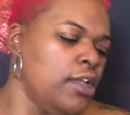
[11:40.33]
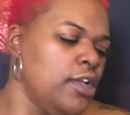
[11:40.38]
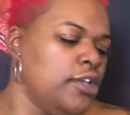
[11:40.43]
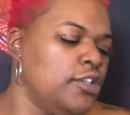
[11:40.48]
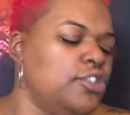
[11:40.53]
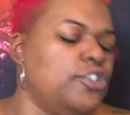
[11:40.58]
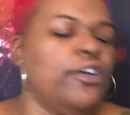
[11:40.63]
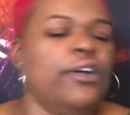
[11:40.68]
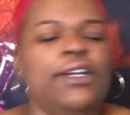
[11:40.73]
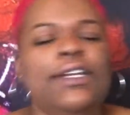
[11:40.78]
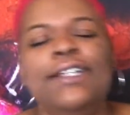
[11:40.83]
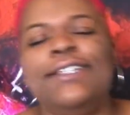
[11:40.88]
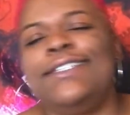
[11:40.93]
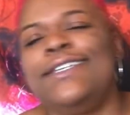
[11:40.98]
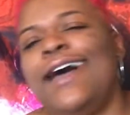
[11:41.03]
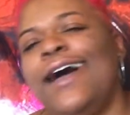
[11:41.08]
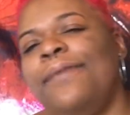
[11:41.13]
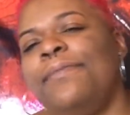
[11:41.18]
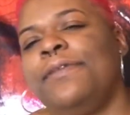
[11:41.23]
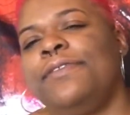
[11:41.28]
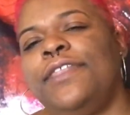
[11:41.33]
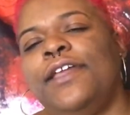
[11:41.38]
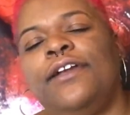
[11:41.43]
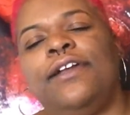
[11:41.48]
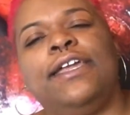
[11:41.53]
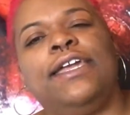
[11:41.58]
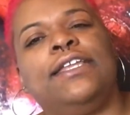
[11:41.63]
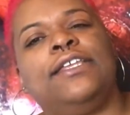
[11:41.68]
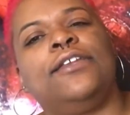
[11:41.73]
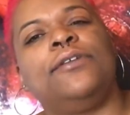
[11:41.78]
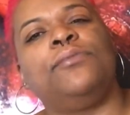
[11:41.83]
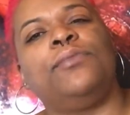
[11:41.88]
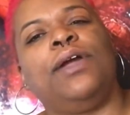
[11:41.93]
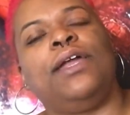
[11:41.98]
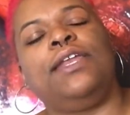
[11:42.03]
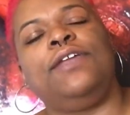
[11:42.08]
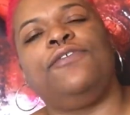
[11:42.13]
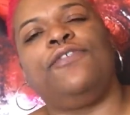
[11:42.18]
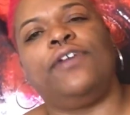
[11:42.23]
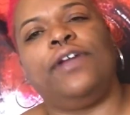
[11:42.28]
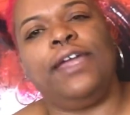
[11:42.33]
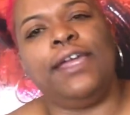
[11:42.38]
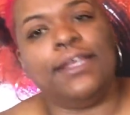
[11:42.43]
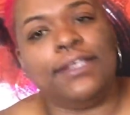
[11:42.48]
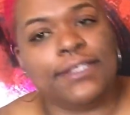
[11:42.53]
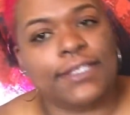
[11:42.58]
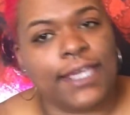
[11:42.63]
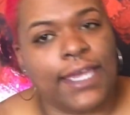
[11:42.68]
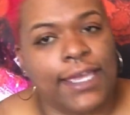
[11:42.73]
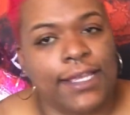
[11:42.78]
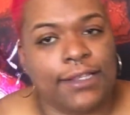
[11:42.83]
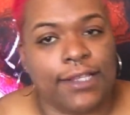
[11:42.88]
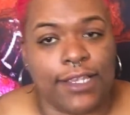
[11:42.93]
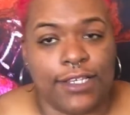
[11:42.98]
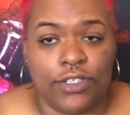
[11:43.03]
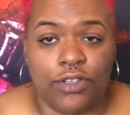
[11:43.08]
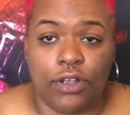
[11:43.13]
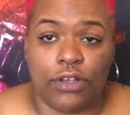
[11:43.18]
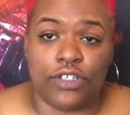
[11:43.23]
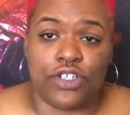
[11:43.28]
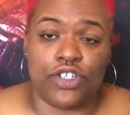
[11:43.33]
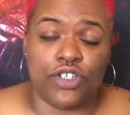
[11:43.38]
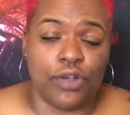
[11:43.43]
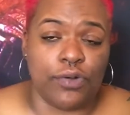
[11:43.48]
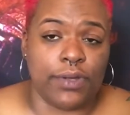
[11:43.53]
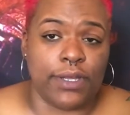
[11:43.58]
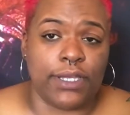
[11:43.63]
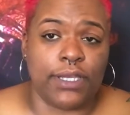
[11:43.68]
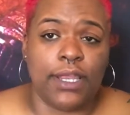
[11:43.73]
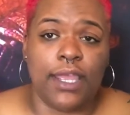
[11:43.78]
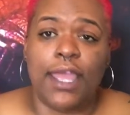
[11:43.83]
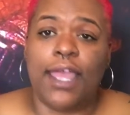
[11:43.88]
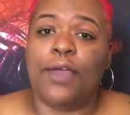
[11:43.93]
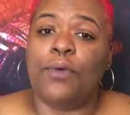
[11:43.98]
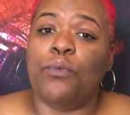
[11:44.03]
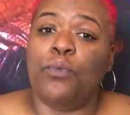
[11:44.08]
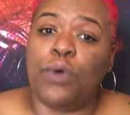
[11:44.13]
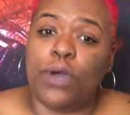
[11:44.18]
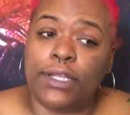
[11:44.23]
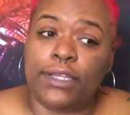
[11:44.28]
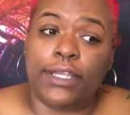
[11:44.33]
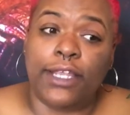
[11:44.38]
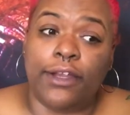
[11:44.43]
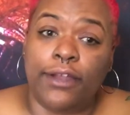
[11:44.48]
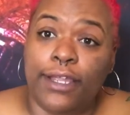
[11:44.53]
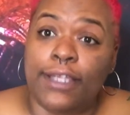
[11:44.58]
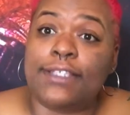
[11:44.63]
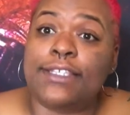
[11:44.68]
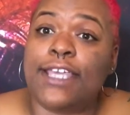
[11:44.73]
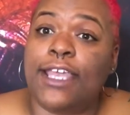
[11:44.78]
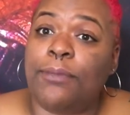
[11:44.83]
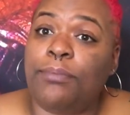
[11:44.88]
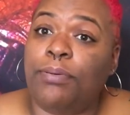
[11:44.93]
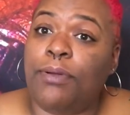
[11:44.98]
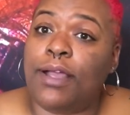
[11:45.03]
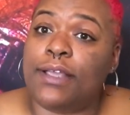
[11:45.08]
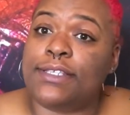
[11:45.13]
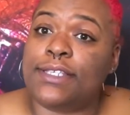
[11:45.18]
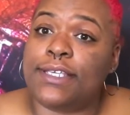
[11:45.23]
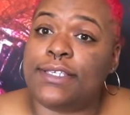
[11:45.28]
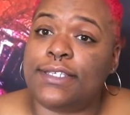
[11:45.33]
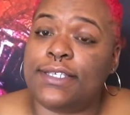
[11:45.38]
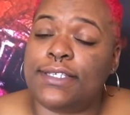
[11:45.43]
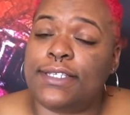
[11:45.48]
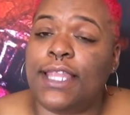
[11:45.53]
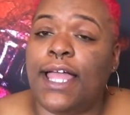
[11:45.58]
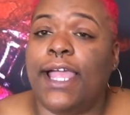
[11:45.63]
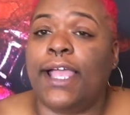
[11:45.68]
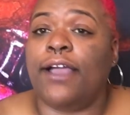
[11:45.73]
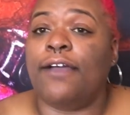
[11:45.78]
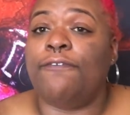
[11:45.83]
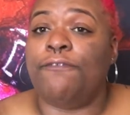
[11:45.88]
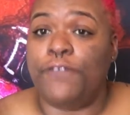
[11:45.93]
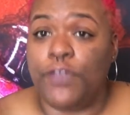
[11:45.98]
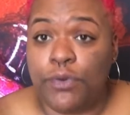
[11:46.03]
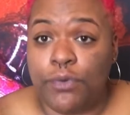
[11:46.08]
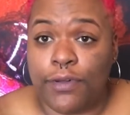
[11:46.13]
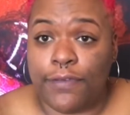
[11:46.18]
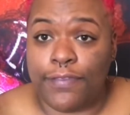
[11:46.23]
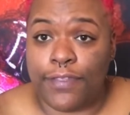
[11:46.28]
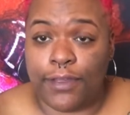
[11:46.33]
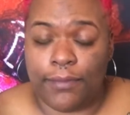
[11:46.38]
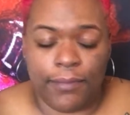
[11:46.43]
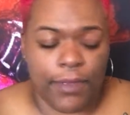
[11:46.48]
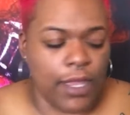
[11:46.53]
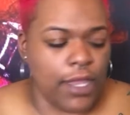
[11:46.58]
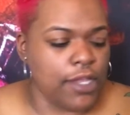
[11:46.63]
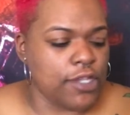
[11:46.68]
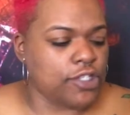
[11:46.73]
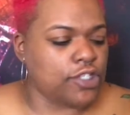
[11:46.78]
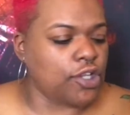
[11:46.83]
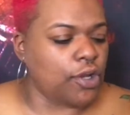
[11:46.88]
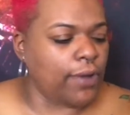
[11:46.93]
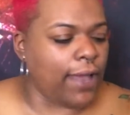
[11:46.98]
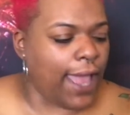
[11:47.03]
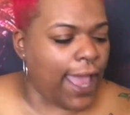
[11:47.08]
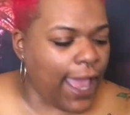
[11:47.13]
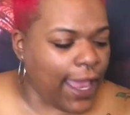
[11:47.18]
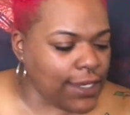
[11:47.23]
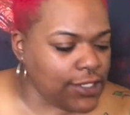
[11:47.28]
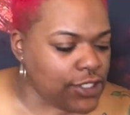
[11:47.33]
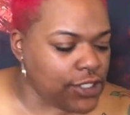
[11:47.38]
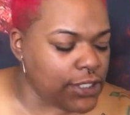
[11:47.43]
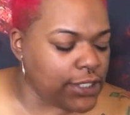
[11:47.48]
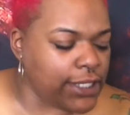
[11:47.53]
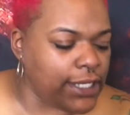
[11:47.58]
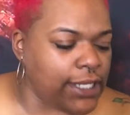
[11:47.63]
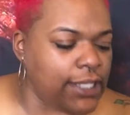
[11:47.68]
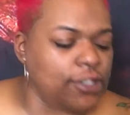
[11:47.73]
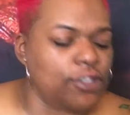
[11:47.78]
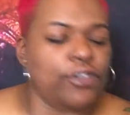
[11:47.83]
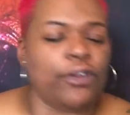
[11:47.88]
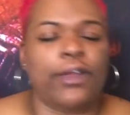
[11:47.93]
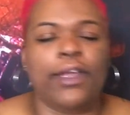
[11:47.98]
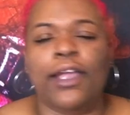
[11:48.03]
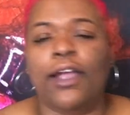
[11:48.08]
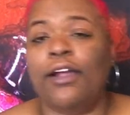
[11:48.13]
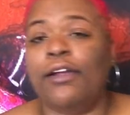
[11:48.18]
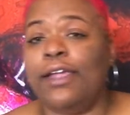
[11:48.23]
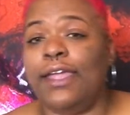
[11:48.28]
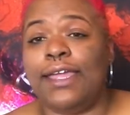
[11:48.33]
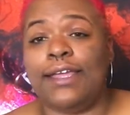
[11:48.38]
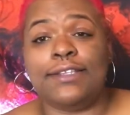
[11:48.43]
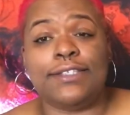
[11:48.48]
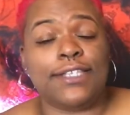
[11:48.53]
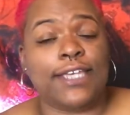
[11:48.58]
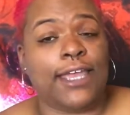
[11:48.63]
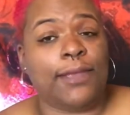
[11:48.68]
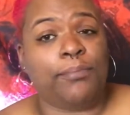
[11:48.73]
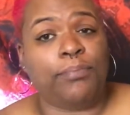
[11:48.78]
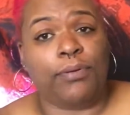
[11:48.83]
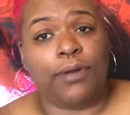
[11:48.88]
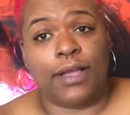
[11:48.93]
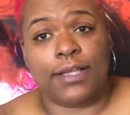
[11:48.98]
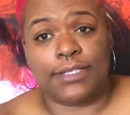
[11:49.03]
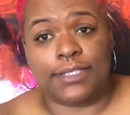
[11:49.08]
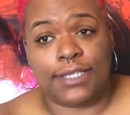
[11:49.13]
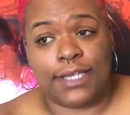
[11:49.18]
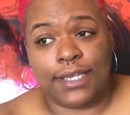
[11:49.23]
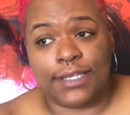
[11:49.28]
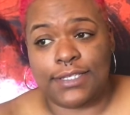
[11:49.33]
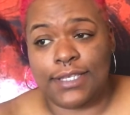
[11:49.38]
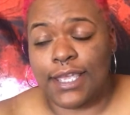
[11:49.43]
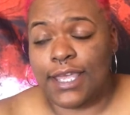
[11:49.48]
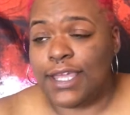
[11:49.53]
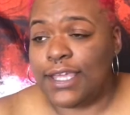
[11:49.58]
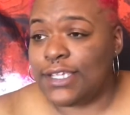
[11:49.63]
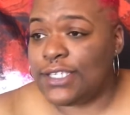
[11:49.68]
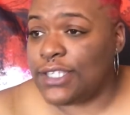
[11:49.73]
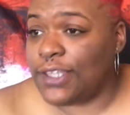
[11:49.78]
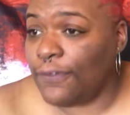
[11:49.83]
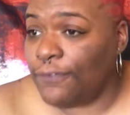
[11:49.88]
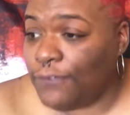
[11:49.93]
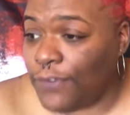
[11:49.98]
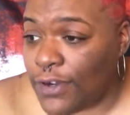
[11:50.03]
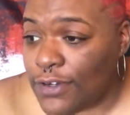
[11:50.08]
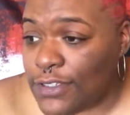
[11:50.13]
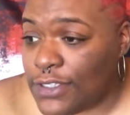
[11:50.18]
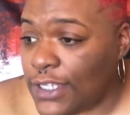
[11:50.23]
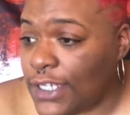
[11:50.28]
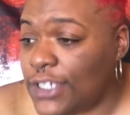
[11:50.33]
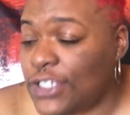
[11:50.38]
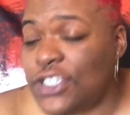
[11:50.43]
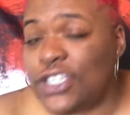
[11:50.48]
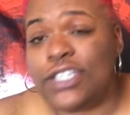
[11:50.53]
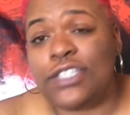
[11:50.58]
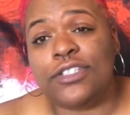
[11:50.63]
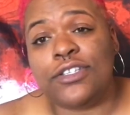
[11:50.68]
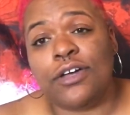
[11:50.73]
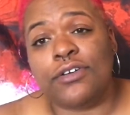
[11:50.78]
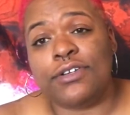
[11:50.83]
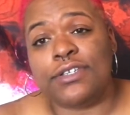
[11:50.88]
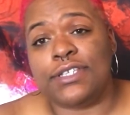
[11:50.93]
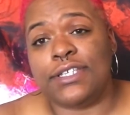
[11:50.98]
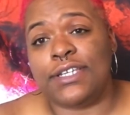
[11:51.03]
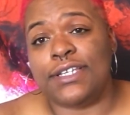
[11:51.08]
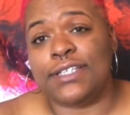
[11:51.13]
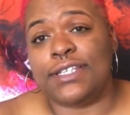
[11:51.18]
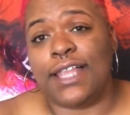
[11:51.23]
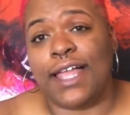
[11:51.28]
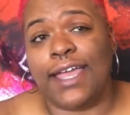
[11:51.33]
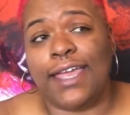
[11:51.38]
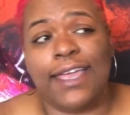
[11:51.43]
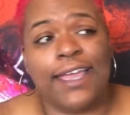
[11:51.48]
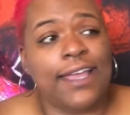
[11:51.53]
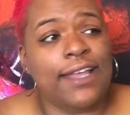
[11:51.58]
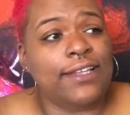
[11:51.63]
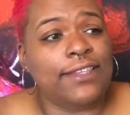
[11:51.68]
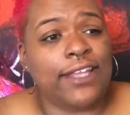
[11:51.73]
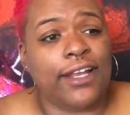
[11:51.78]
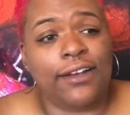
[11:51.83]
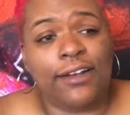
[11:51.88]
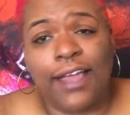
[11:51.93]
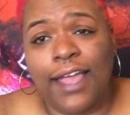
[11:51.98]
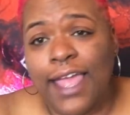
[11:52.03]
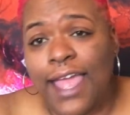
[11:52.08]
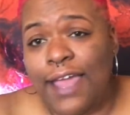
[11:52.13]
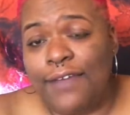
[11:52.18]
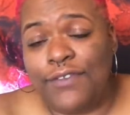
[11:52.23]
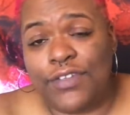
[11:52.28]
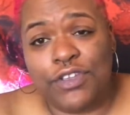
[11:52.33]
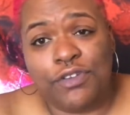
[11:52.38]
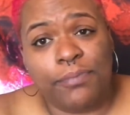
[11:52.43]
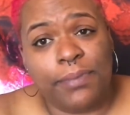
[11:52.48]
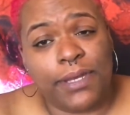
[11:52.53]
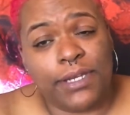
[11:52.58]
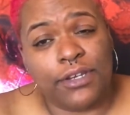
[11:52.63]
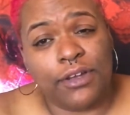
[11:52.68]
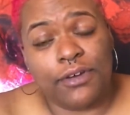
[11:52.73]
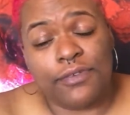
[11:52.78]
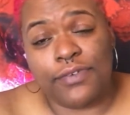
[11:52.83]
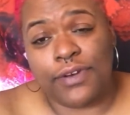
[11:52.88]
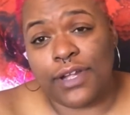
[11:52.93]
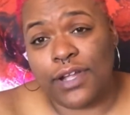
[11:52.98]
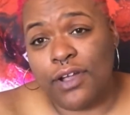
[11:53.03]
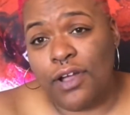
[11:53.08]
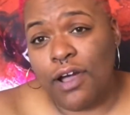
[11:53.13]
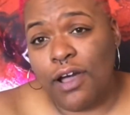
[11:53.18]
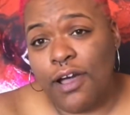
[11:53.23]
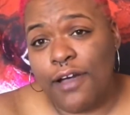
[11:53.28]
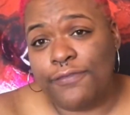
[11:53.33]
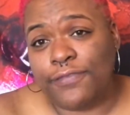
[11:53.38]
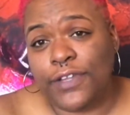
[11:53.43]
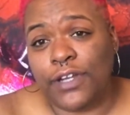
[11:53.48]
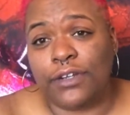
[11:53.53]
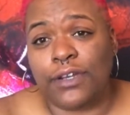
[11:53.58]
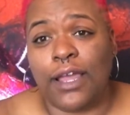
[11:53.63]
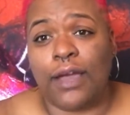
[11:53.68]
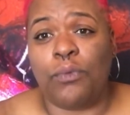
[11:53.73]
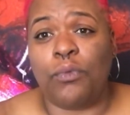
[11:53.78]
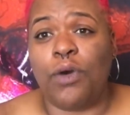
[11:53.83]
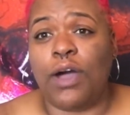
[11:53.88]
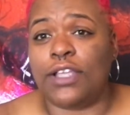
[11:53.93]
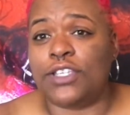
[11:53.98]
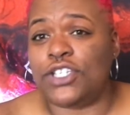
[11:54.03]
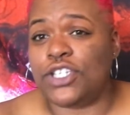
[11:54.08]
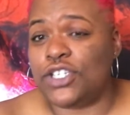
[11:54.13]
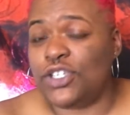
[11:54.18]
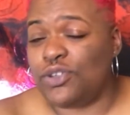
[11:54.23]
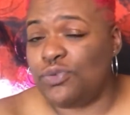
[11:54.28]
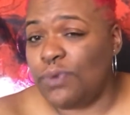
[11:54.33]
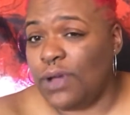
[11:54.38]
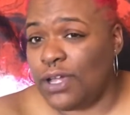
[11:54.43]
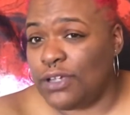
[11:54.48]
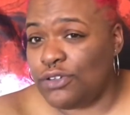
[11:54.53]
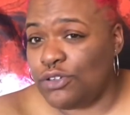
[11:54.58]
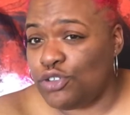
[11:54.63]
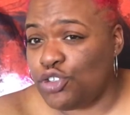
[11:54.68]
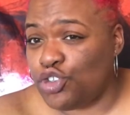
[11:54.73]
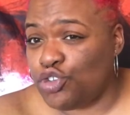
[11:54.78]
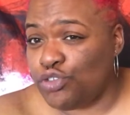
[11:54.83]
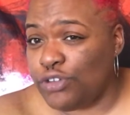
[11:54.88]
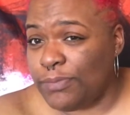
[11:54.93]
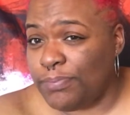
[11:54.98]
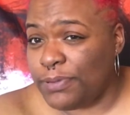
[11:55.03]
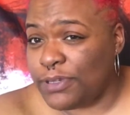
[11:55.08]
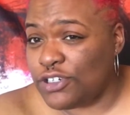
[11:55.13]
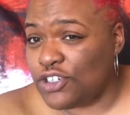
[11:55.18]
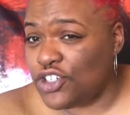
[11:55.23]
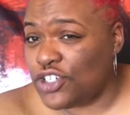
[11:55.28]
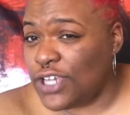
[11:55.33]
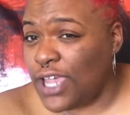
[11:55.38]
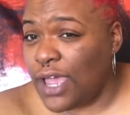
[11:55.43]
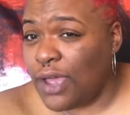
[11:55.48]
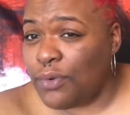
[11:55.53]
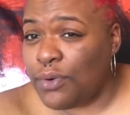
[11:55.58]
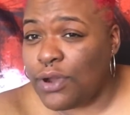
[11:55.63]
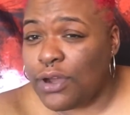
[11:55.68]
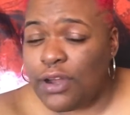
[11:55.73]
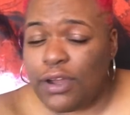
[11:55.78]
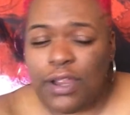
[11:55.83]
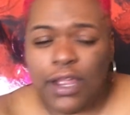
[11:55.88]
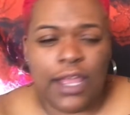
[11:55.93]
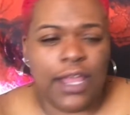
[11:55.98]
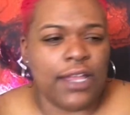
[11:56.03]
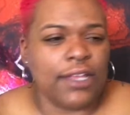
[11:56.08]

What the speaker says: during the time that they're getting them ready for intake, they start showing what their intake process is like, a few of them. So Ashley, during her intake process, the first thing she's noticing is like, they're not having you bend over and cough. They're not watching you while you strip and shower.